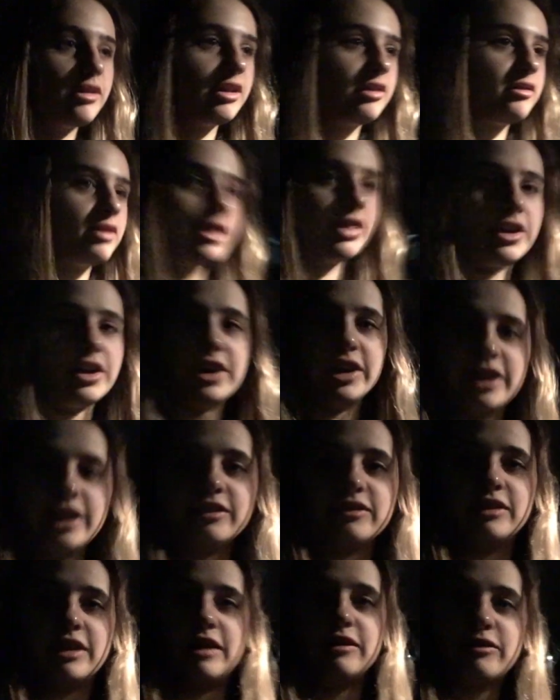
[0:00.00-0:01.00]
like 1.30
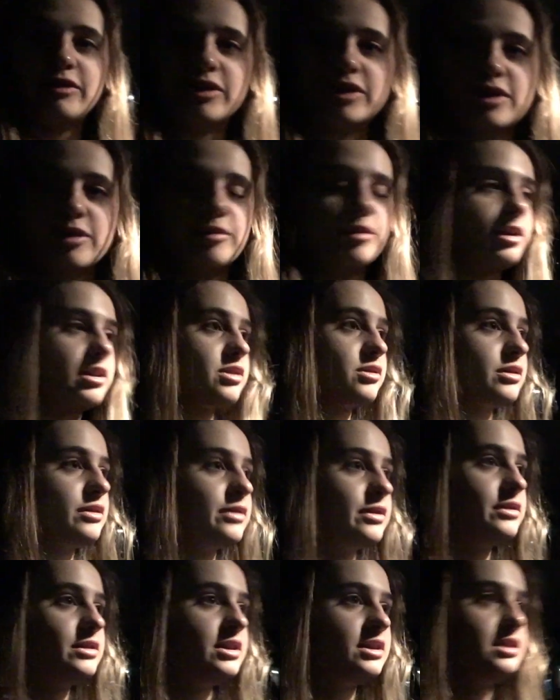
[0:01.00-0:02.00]
and then woke up at
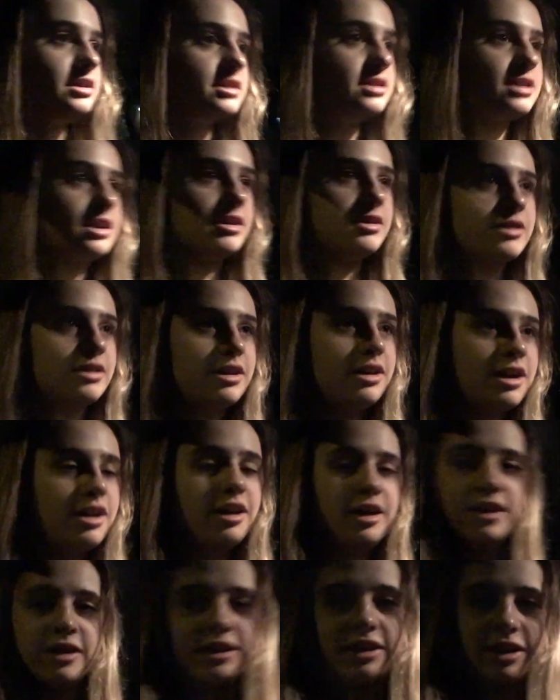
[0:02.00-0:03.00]
3.15, so
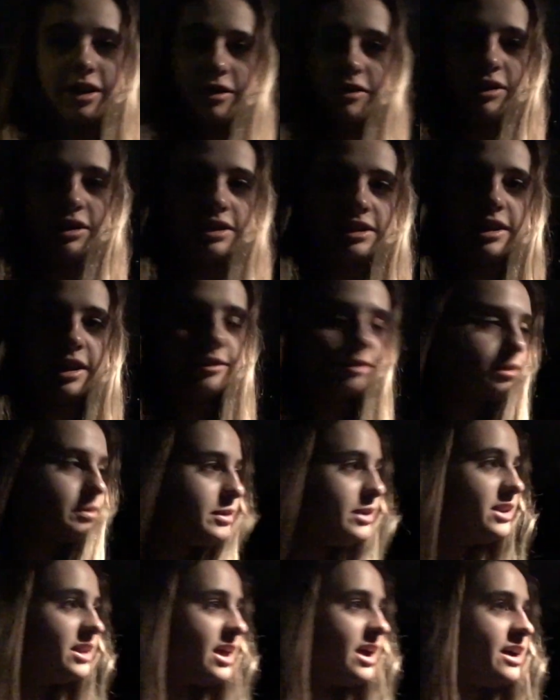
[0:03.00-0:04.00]
you know what a time to
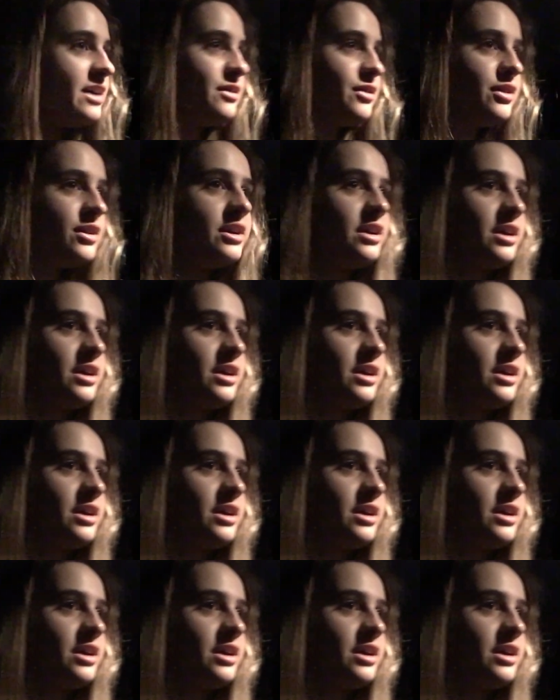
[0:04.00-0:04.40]
be alive.